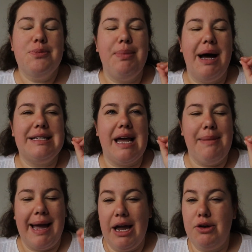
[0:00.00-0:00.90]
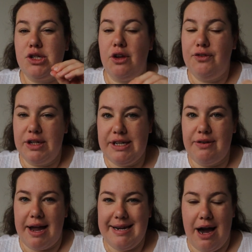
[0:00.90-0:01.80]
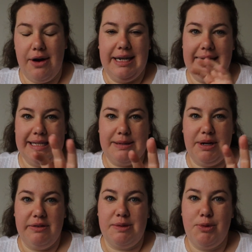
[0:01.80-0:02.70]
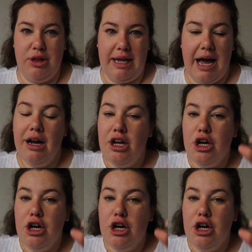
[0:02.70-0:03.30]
but my hair is so frizzy right now it needs a bit of smoothing out.